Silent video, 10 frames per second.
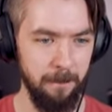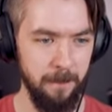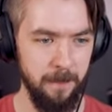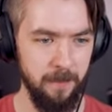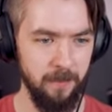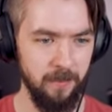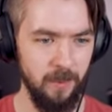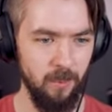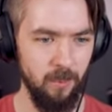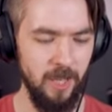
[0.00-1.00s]

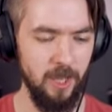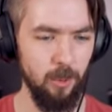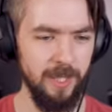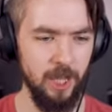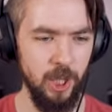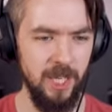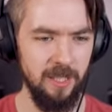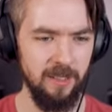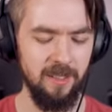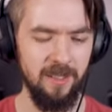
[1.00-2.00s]
What are you doing with that
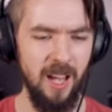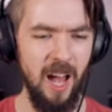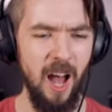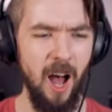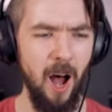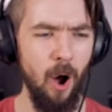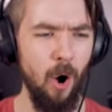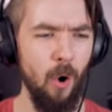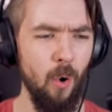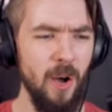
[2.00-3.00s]
shield?
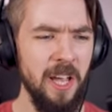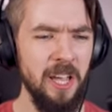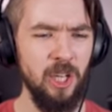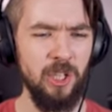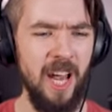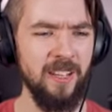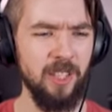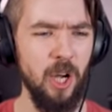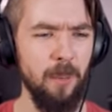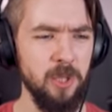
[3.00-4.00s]
Oh, you just had
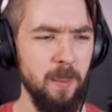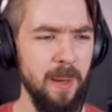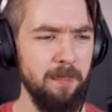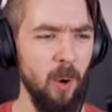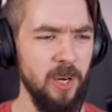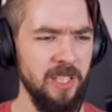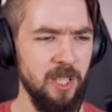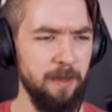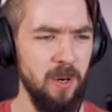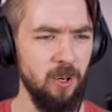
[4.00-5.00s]
to come with your big pointy
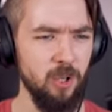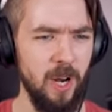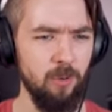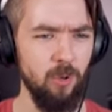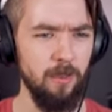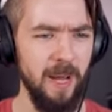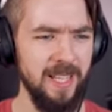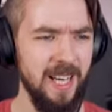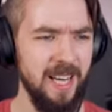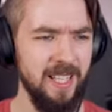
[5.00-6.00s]
spear and try and ruin my
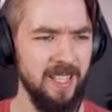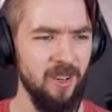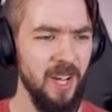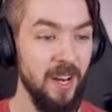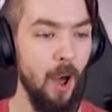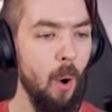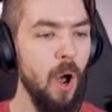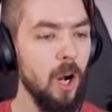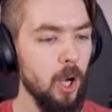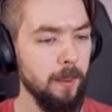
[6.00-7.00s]
day, didn't you? No,
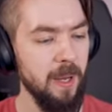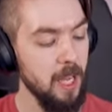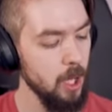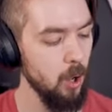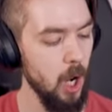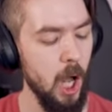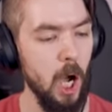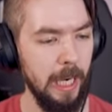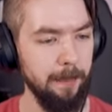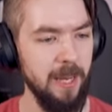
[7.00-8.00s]
look at me. You
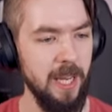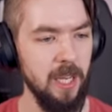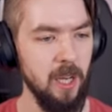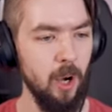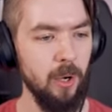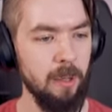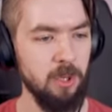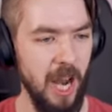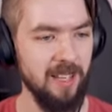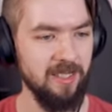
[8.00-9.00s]
look at me when I'm
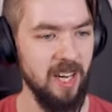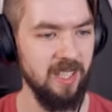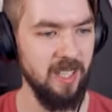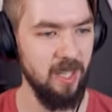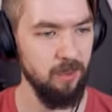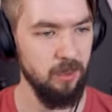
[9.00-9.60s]
chastising you.